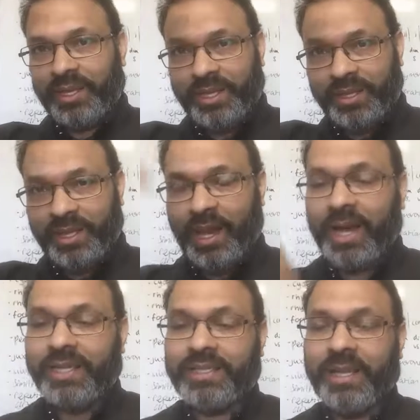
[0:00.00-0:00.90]
the
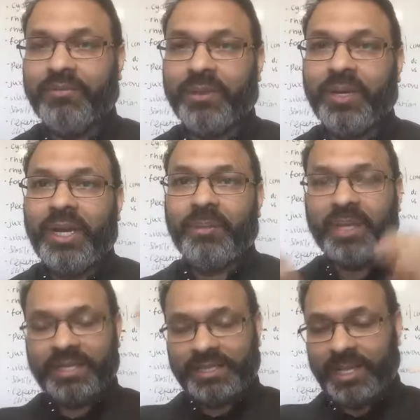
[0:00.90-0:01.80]
highest level,
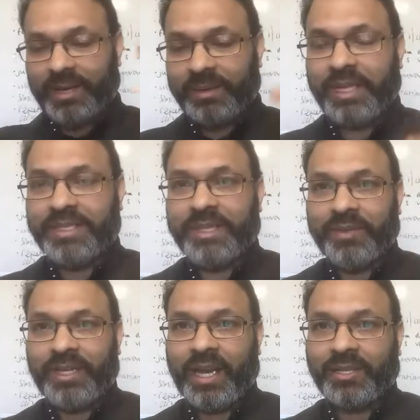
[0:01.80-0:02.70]
because there are kind of
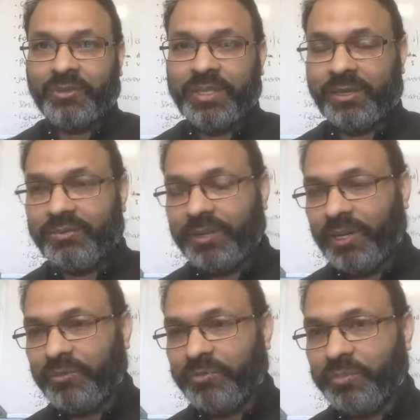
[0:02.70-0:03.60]
7 categories of
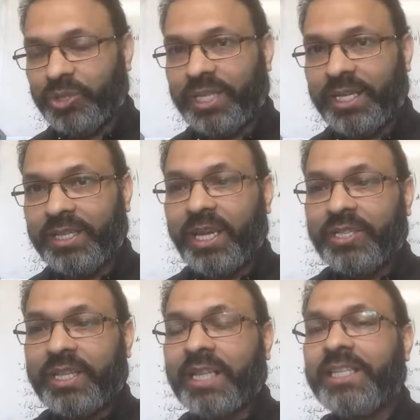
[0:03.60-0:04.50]
mujtahid.
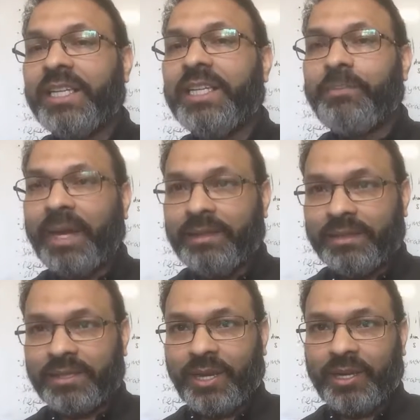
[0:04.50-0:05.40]
So that's an
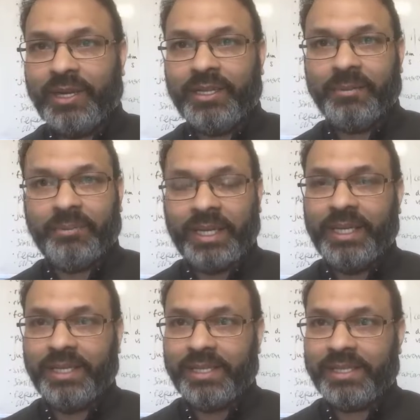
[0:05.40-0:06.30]
independent scholar,
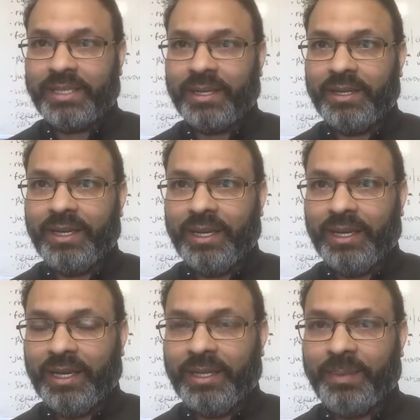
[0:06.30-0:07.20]
completely
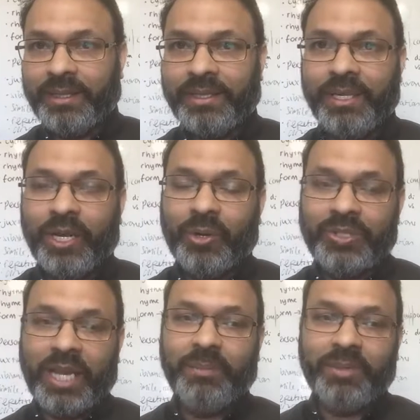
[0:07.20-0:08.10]
independent, who
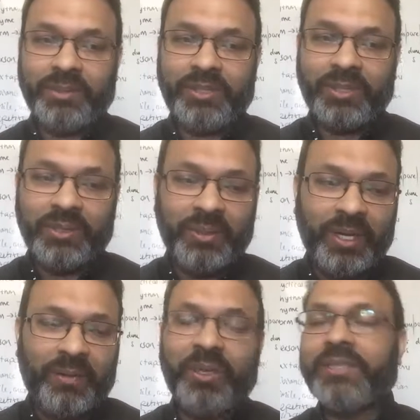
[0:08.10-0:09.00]
is able to,
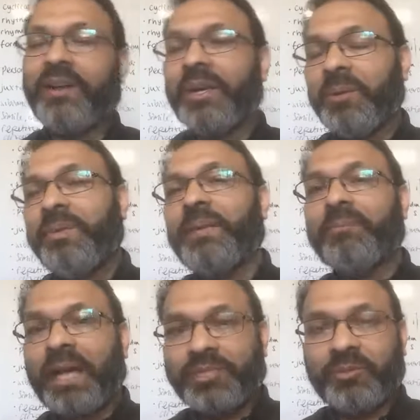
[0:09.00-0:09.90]
has got
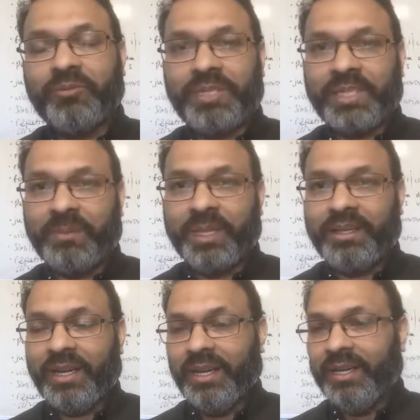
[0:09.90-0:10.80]
complete mastery of
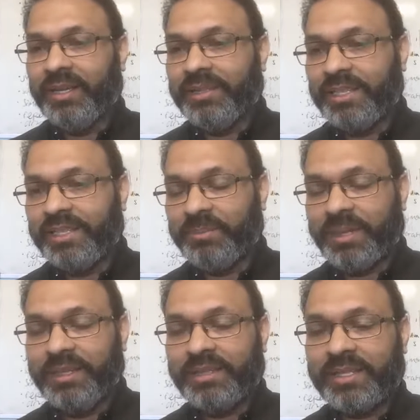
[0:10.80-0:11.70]
Islamic
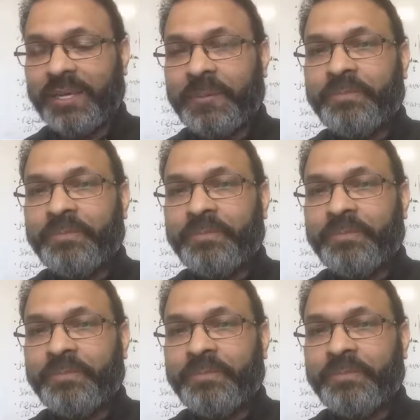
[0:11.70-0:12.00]
disciplines.